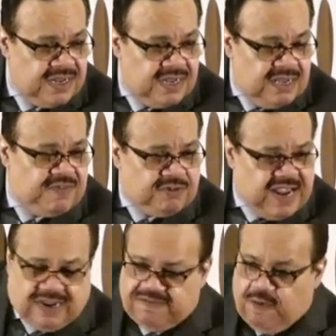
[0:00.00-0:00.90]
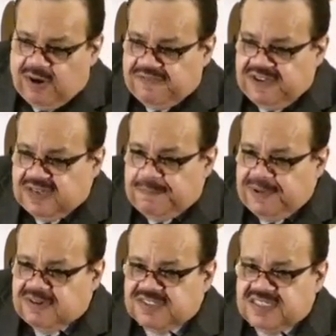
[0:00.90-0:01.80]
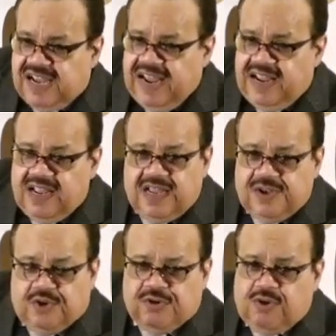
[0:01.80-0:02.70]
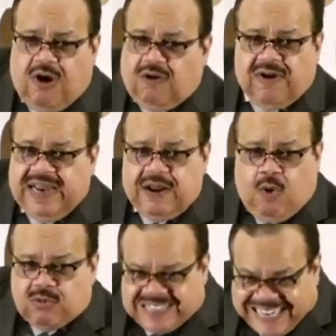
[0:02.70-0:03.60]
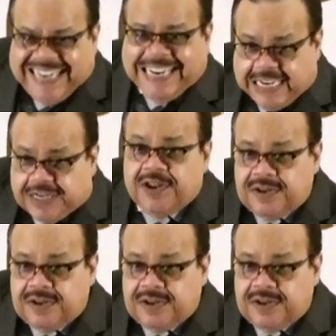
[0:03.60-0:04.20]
if you're taking 40, 50 pills a day, you, you already OD'd.